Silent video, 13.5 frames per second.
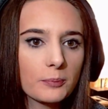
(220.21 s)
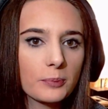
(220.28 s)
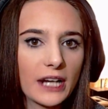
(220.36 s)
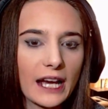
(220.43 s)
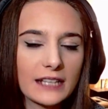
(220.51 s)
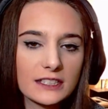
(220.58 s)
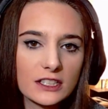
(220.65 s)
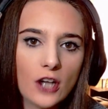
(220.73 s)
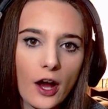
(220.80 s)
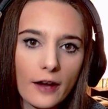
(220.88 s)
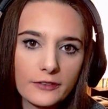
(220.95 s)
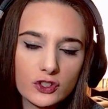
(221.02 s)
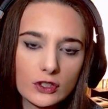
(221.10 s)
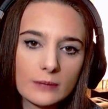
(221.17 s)
but I did it
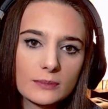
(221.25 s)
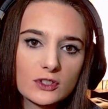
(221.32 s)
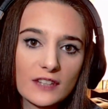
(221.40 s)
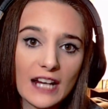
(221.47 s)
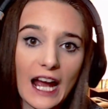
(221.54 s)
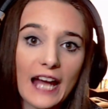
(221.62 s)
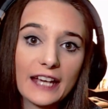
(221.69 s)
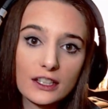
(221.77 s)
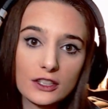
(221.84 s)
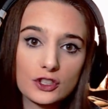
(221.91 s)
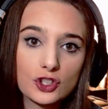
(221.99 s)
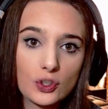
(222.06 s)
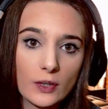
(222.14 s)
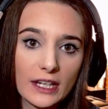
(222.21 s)
off stream so that I could
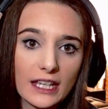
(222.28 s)
enjoy